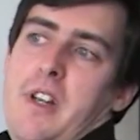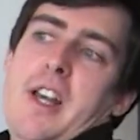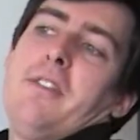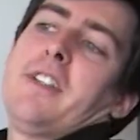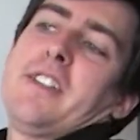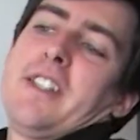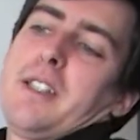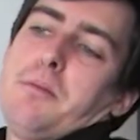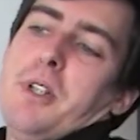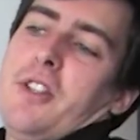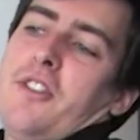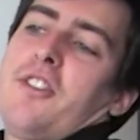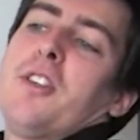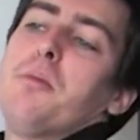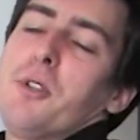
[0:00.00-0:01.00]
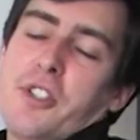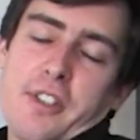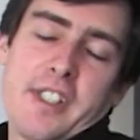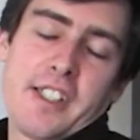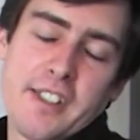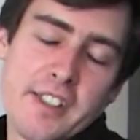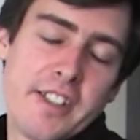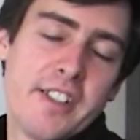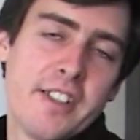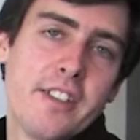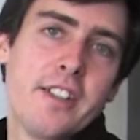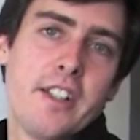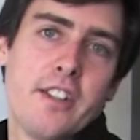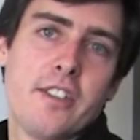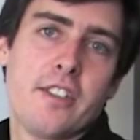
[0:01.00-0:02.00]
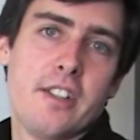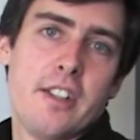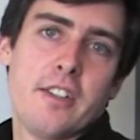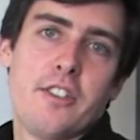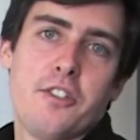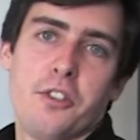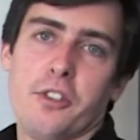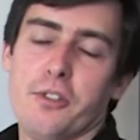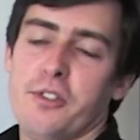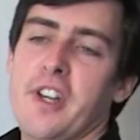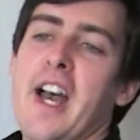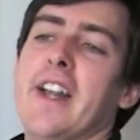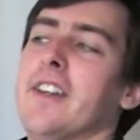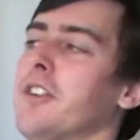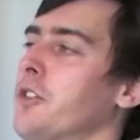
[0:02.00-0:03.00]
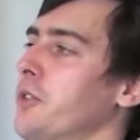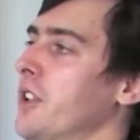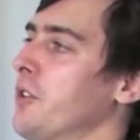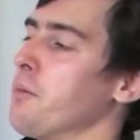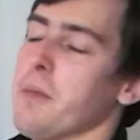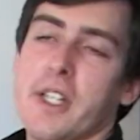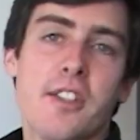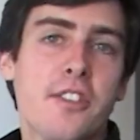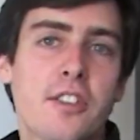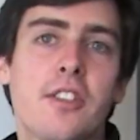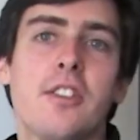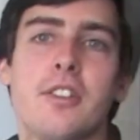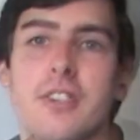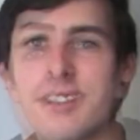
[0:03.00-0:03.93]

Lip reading: everything about symmetry really that sort of added to this mix.